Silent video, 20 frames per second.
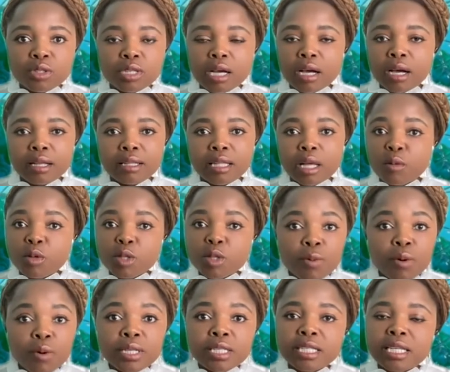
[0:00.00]
that was
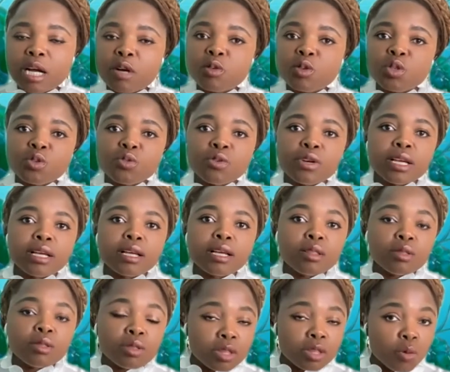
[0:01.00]
pointed out
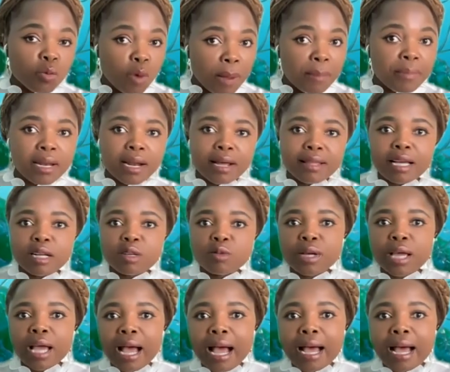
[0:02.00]
during the webinar that
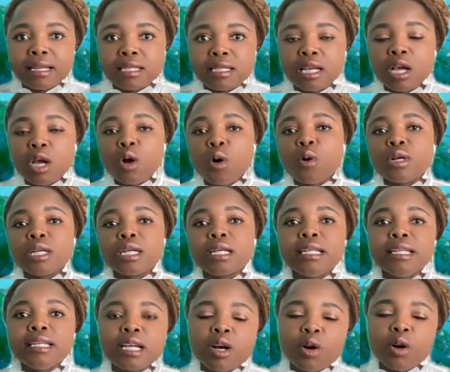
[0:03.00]
we had on
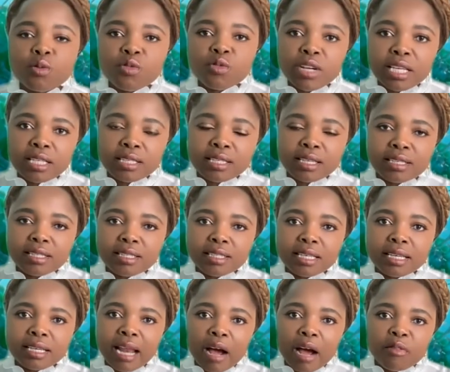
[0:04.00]
clinical research
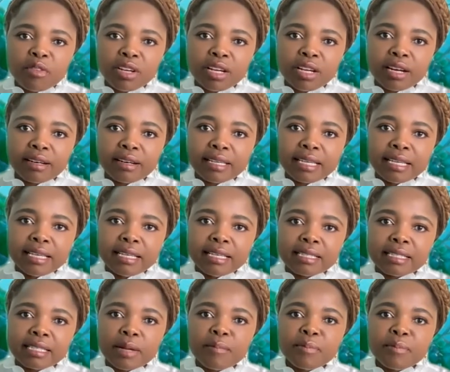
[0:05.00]
in Africa,
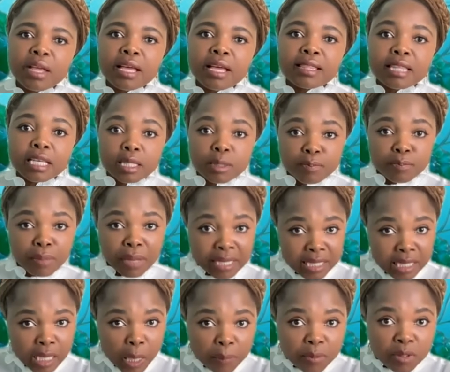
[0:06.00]
is the
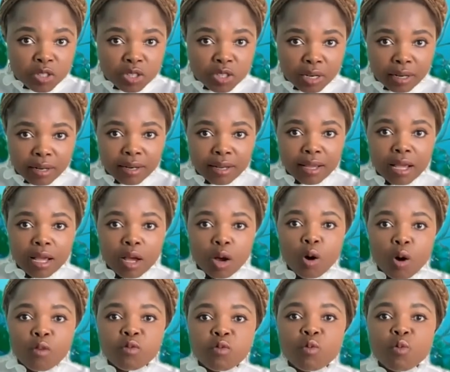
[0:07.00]
perception
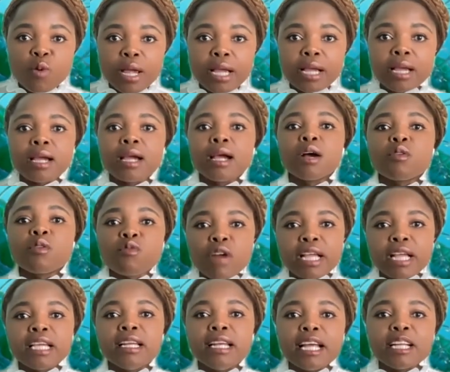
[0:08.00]
of weak
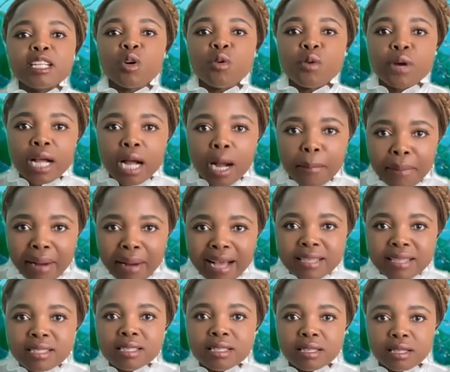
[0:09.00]
regulatory
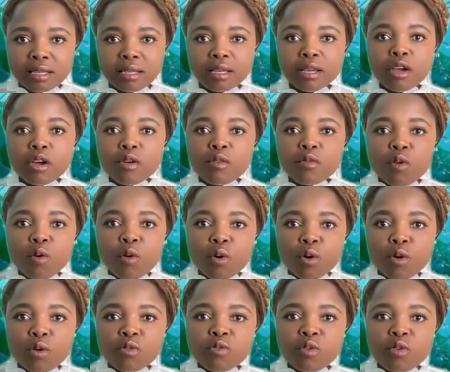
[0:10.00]
capacity
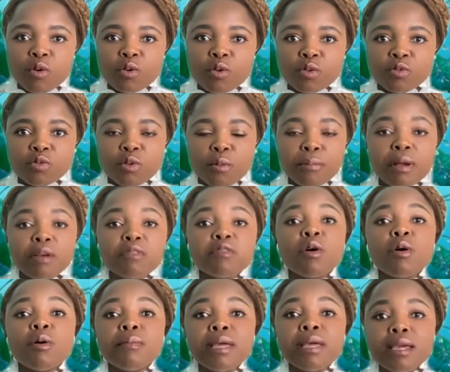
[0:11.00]
for
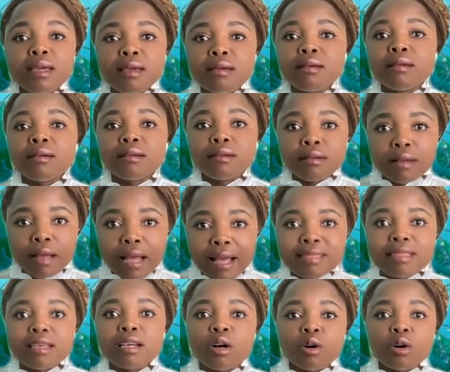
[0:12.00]
performing
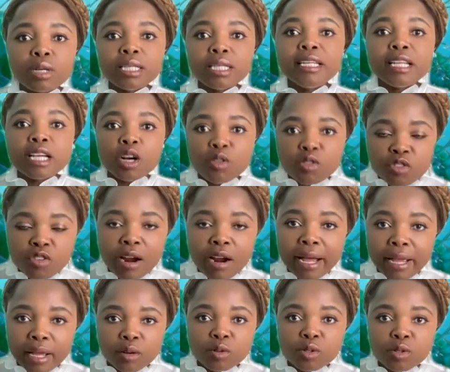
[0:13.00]
ethical clinical
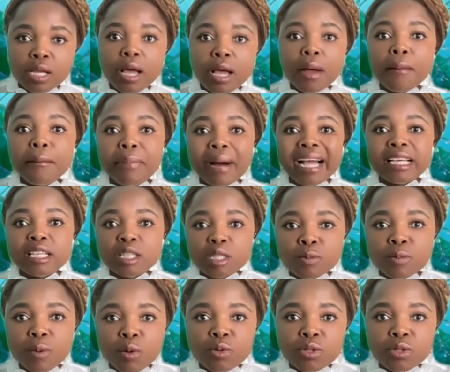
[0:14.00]
trials by
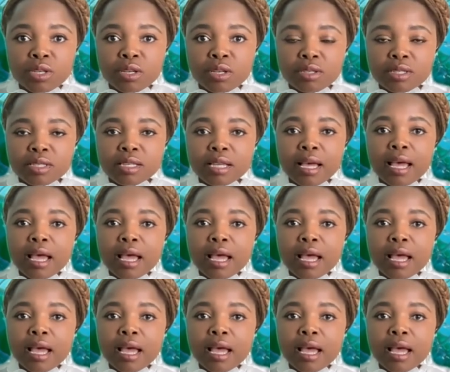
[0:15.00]
sponsors.